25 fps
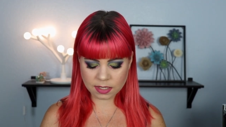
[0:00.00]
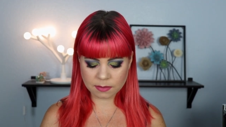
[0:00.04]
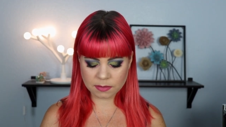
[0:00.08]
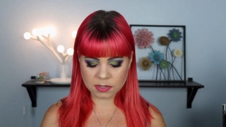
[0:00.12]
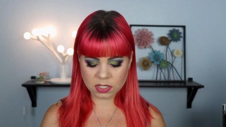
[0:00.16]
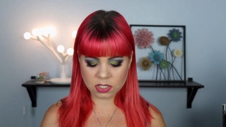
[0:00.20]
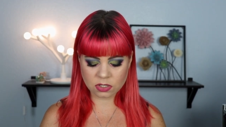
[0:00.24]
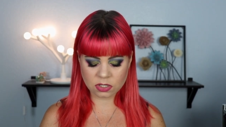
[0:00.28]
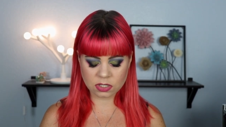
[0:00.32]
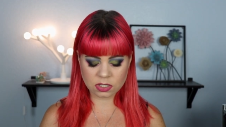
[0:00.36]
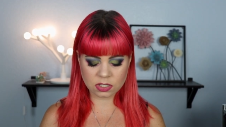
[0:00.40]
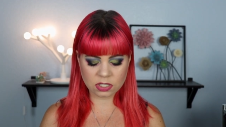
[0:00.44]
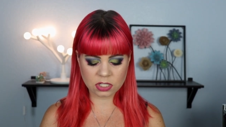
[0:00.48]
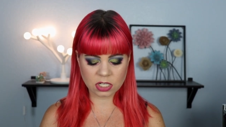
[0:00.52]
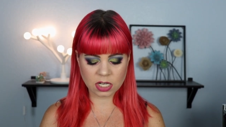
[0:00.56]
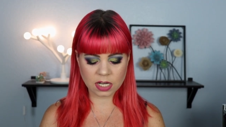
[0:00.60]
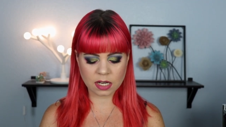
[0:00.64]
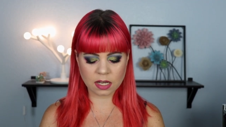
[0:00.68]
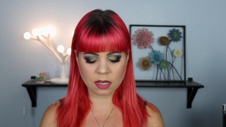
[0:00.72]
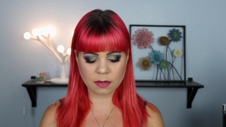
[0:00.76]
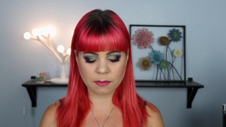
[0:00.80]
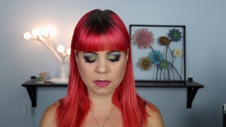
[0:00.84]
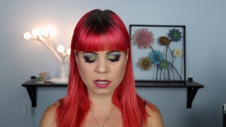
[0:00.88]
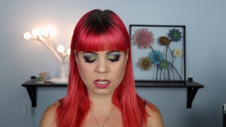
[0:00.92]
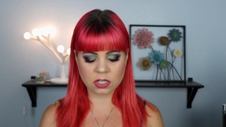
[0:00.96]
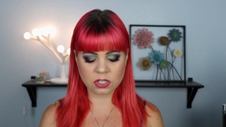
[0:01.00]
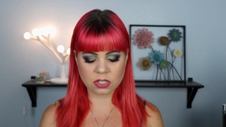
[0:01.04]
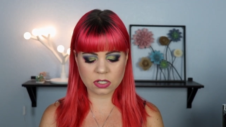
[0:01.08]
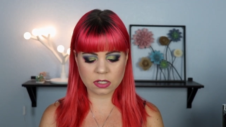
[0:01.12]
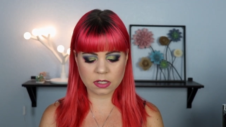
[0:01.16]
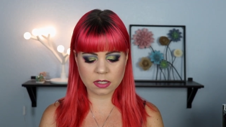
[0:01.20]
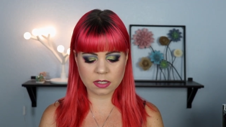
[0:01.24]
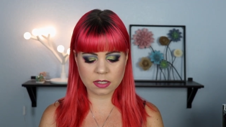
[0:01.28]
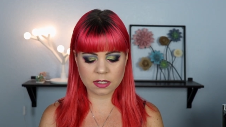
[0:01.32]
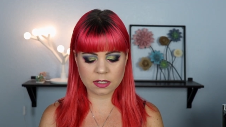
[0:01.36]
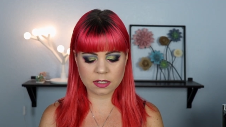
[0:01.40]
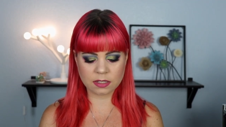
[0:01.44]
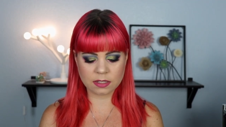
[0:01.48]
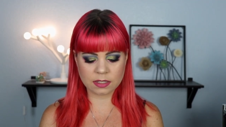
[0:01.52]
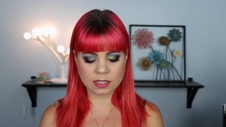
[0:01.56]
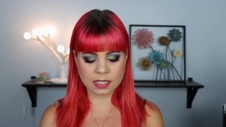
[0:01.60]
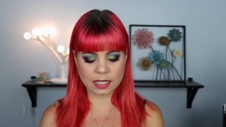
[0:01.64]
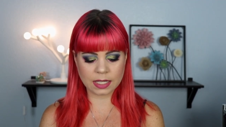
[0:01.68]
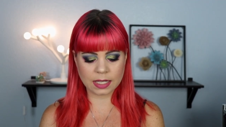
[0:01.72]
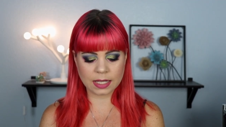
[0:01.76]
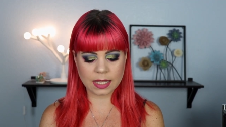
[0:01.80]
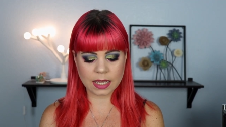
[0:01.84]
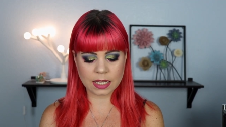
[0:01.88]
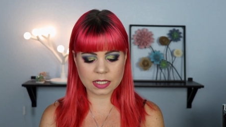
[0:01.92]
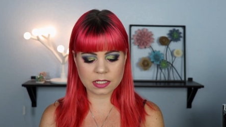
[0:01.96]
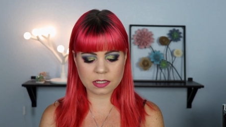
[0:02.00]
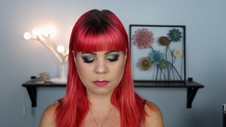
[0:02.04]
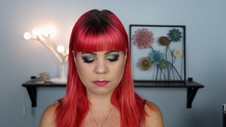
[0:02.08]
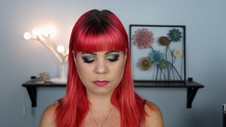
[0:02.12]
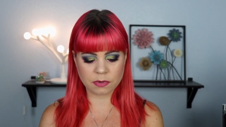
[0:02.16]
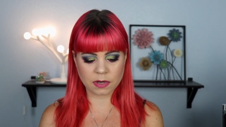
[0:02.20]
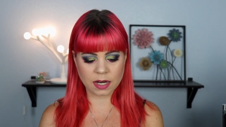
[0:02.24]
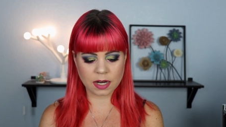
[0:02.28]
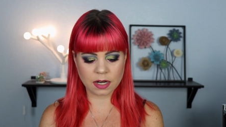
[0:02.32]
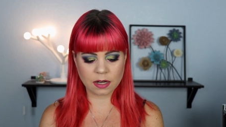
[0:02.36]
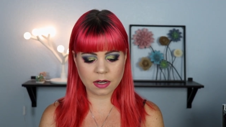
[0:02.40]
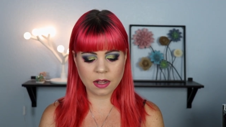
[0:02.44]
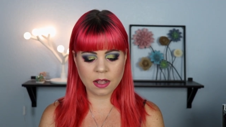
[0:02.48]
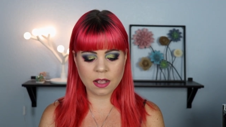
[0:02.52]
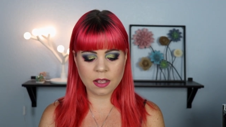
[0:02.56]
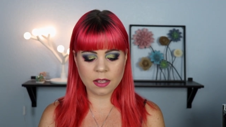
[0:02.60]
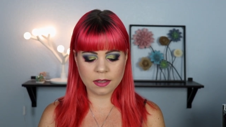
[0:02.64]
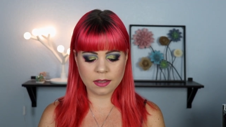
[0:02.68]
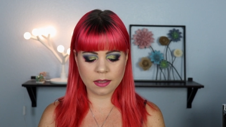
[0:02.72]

let me just check and make sure that this is the last brand.